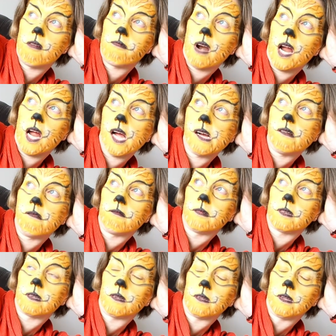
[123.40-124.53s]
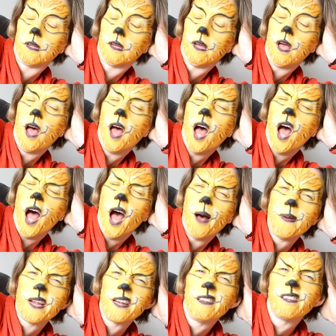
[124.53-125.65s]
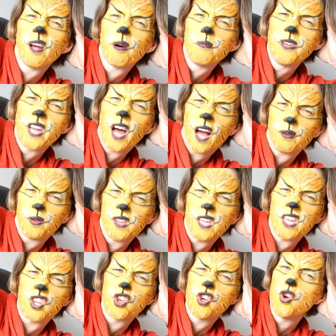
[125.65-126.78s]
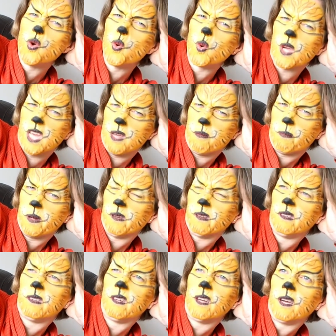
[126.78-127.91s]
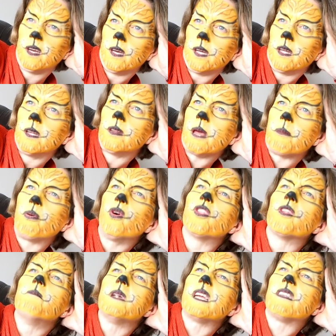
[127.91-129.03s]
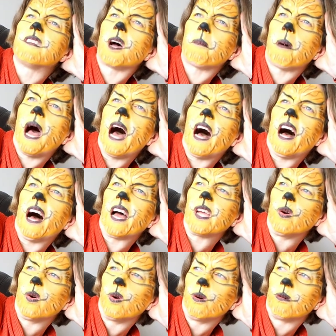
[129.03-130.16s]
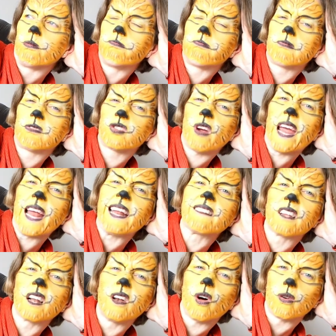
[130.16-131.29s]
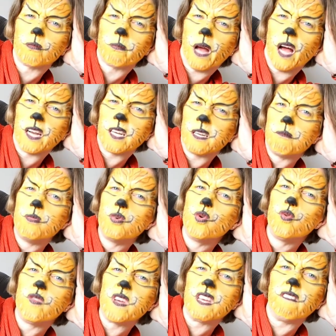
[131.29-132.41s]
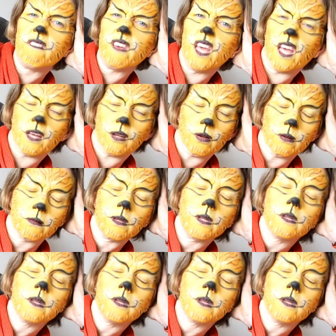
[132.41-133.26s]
around. I mean, sometimes these new keepers, they put the meat up high or trail it along behind a moving vehicle.